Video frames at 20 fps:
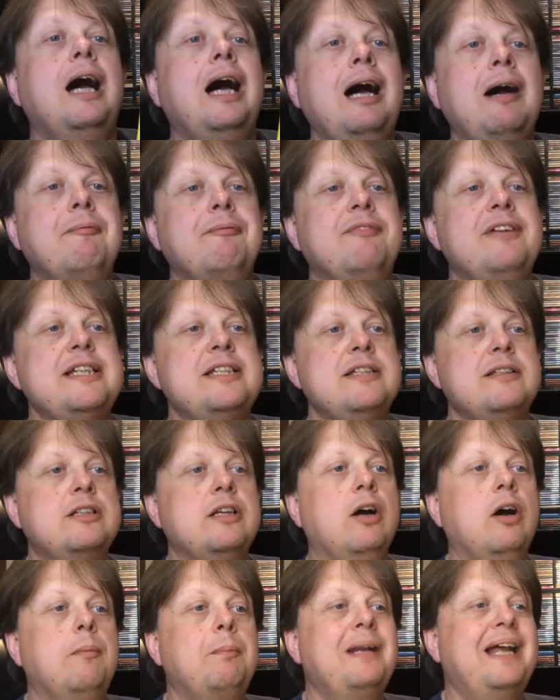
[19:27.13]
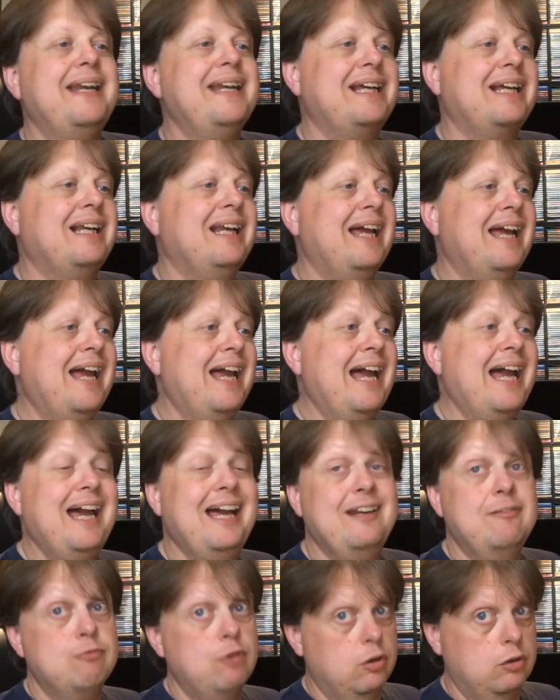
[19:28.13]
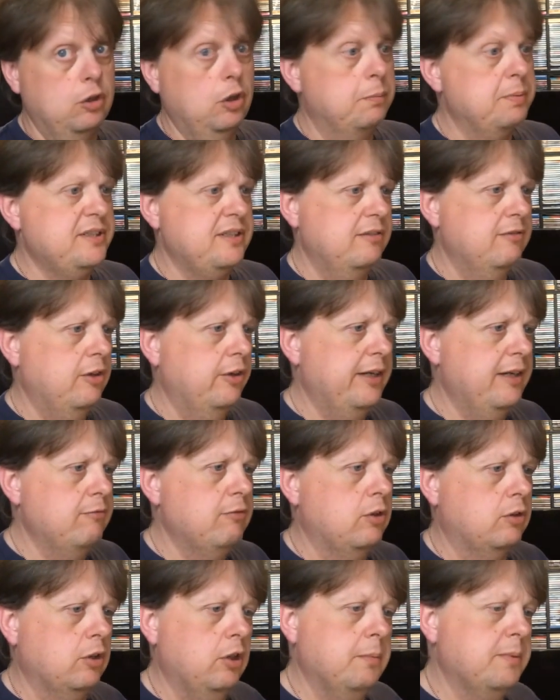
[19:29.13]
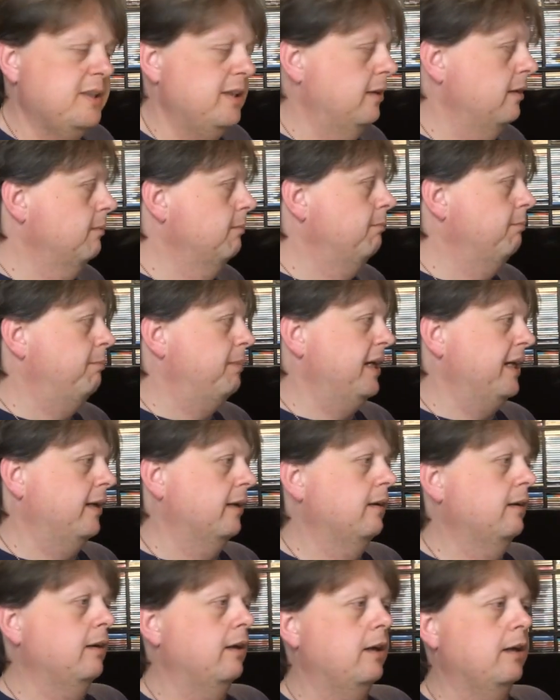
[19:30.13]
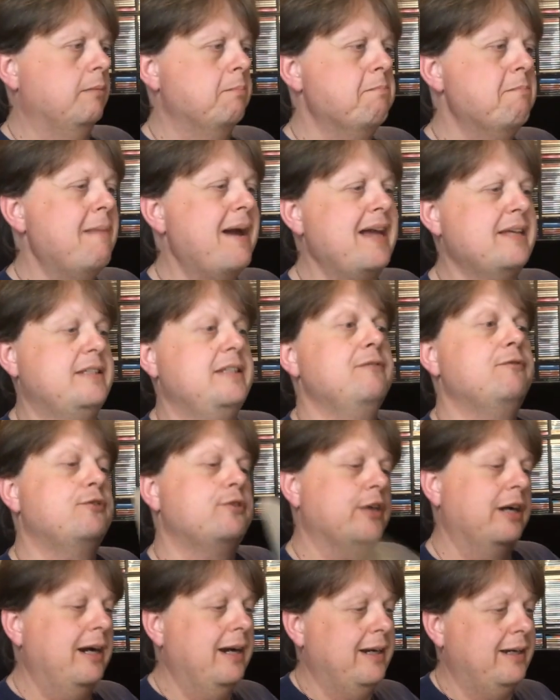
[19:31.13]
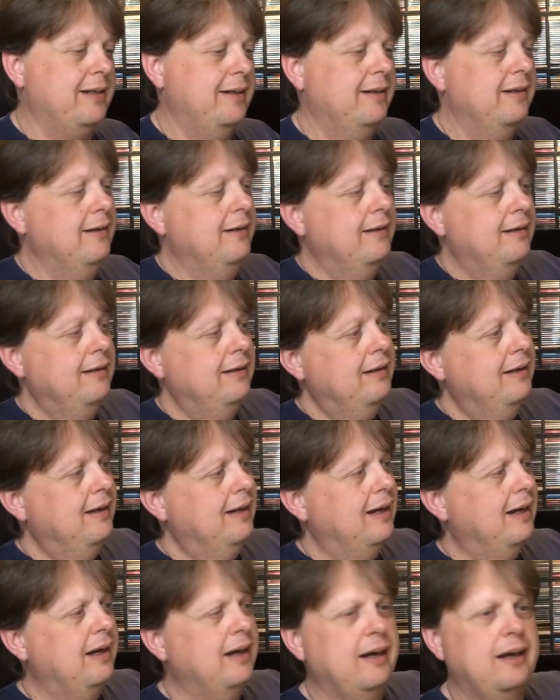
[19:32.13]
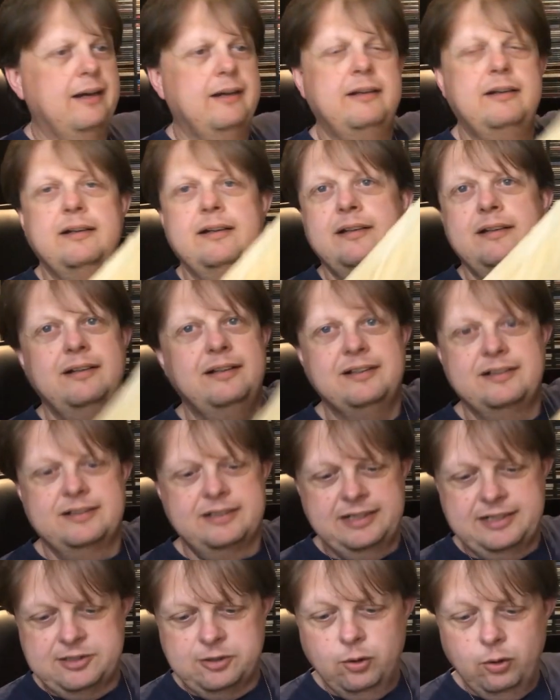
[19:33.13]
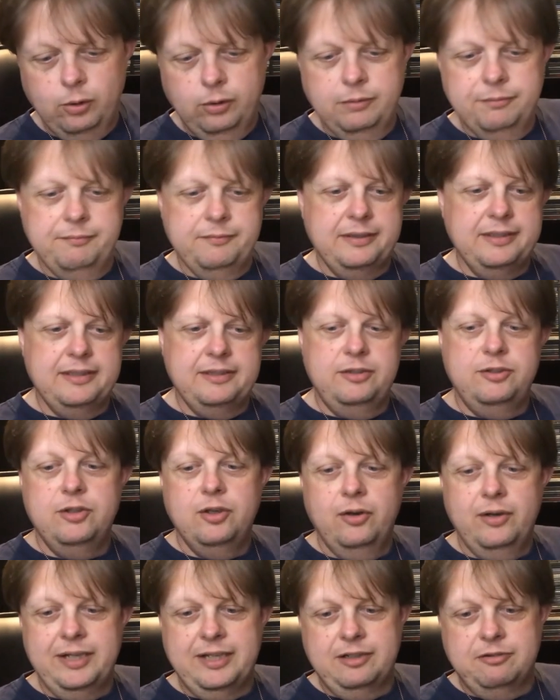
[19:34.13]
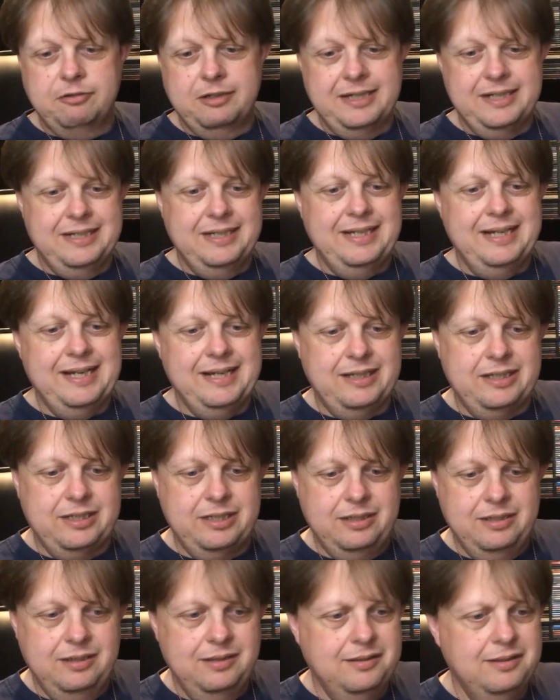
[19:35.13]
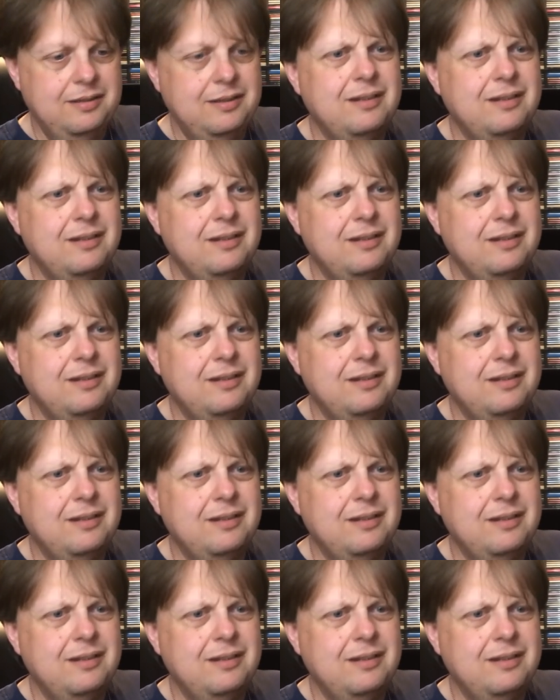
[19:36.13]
This has got Planet Claire and Rock Lobster on it. Rock Lobster being a massive track. It's all not in great nick.